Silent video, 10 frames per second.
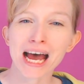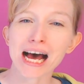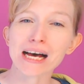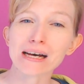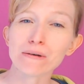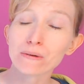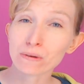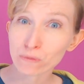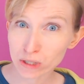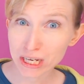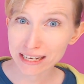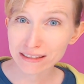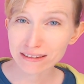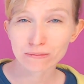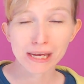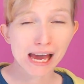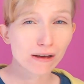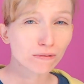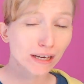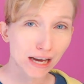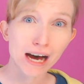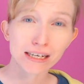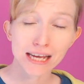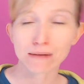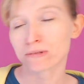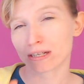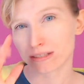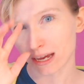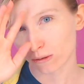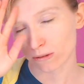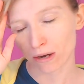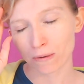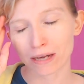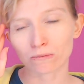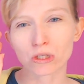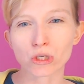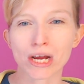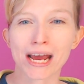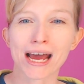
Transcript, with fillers: On the 14th we have a Cardcaptor Sakura one, which